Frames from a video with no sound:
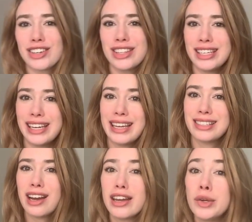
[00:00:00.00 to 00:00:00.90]
So the
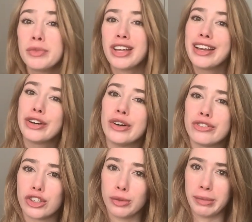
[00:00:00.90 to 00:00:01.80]
next items I got
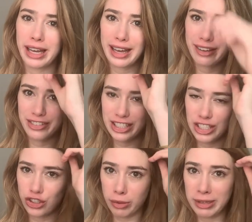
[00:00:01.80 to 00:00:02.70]
from a
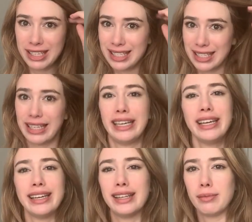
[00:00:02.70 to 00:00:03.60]
vintage shop in the
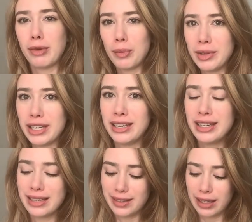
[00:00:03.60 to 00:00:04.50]
city in the Melbourne
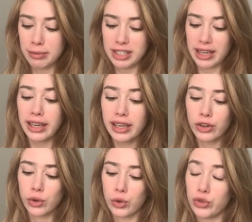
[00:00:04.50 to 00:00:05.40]
CBD
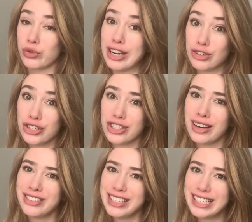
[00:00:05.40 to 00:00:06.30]
called Retro
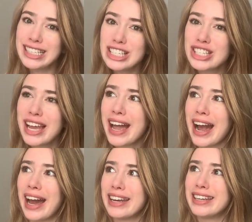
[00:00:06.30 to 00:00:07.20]
Star Vintage,
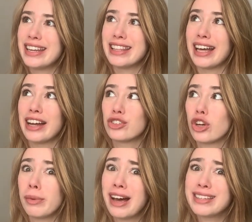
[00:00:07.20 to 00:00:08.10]
and that
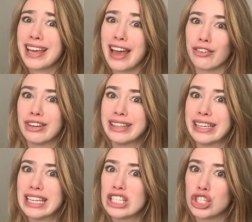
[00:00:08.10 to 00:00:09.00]
shop has
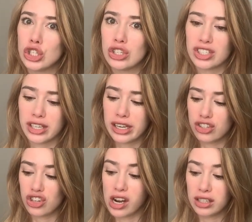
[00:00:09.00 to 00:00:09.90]
everything. It's huge, it's like a
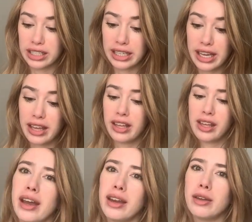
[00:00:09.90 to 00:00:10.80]
jungle in there.
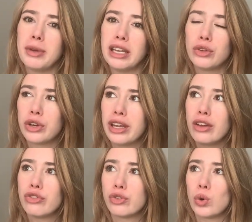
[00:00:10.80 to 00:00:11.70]
I had been
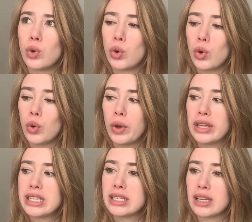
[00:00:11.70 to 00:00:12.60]
looking
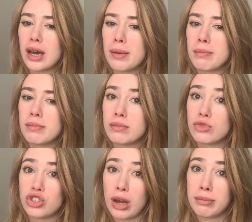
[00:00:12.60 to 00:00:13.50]
for some
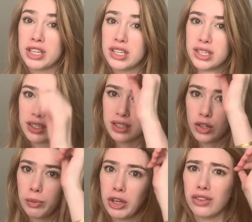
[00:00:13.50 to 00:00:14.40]
jumpers
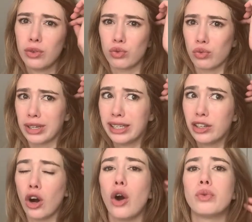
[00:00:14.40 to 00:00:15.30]
still because it was really
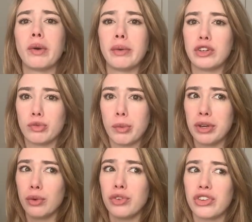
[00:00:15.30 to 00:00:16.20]
cold when we went to
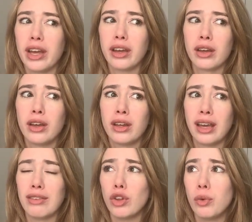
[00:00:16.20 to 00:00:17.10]
Melbourne. It was like,
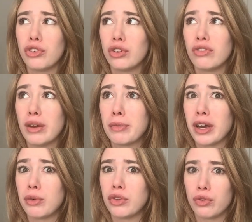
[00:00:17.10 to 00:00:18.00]
even though it was November,
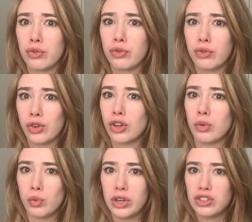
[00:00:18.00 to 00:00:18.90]
it was full
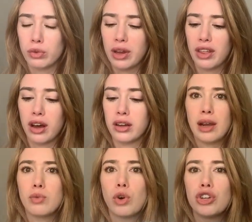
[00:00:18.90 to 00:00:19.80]
on winter weather. And
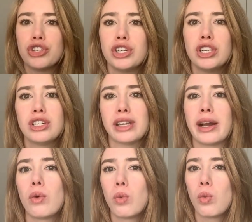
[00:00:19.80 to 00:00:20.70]
I wanted
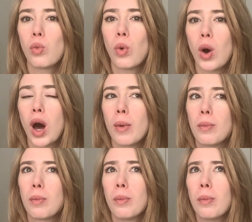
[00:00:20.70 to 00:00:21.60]
like a
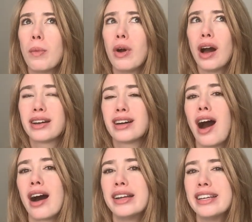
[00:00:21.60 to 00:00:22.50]
a
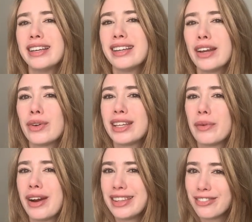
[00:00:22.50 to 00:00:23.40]
cardigan, like what they
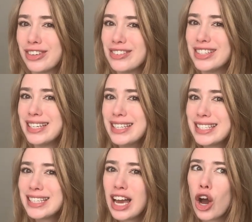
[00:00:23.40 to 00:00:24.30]
wear in the
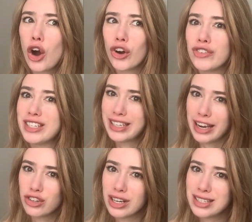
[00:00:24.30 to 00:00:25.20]
50s, over
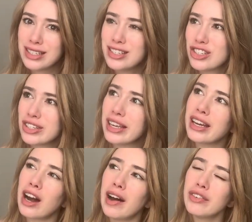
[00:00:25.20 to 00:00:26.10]
day dresses, just like
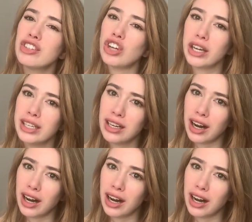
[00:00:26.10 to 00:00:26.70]
kind of a chunky